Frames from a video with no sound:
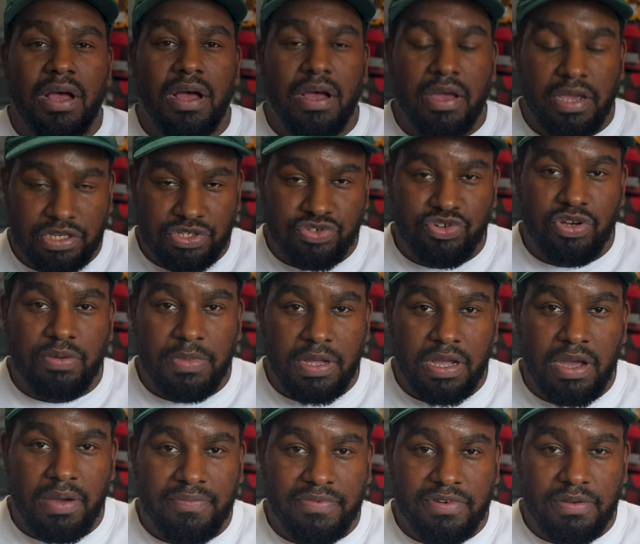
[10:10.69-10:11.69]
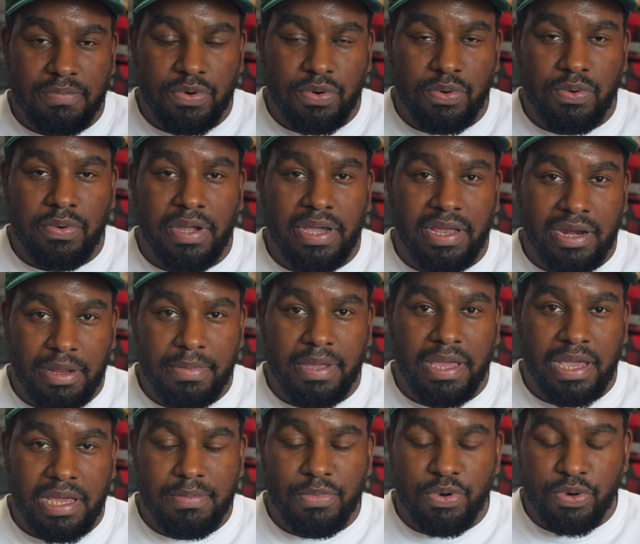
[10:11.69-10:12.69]
are extremely comfortable and I'm
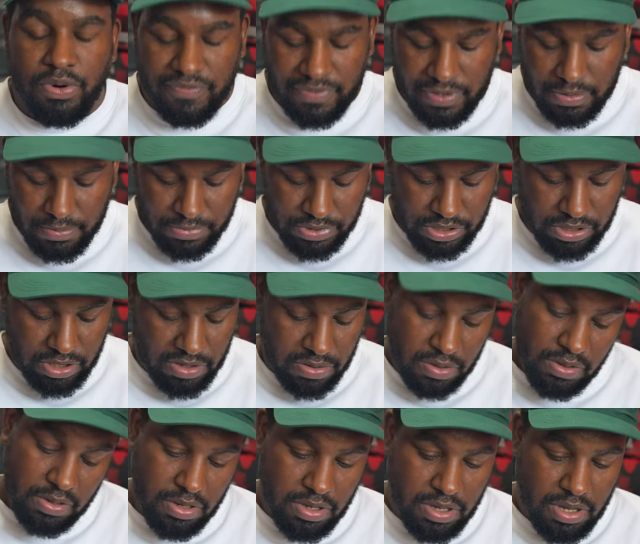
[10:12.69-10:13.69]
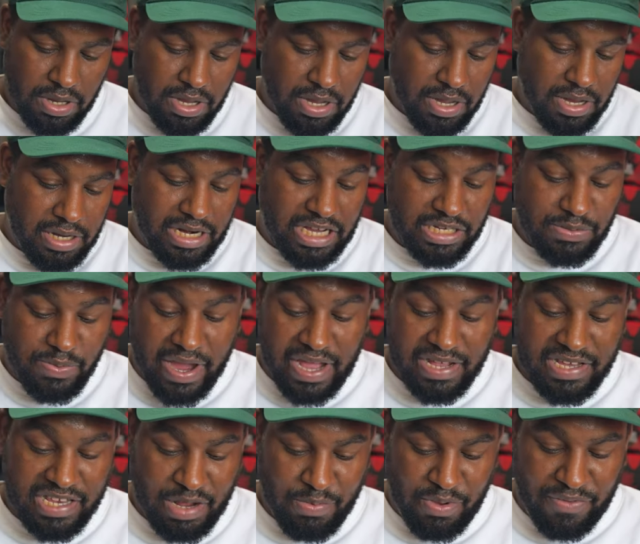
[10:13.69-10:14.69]
getting more of them. So that's why I
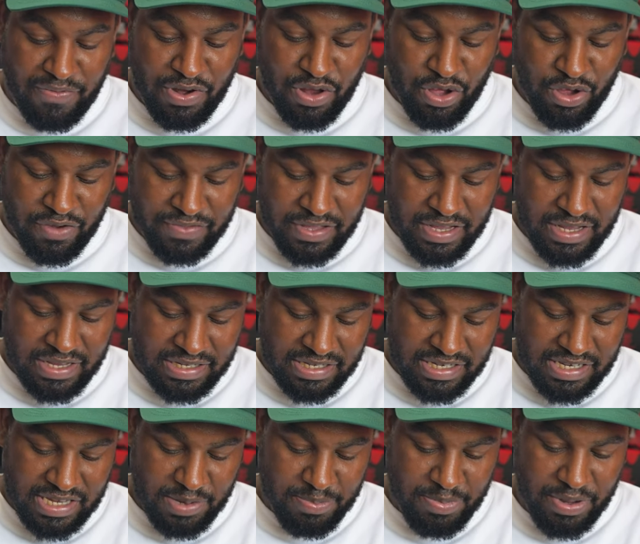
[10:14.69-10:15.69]
ended up with a lot of these.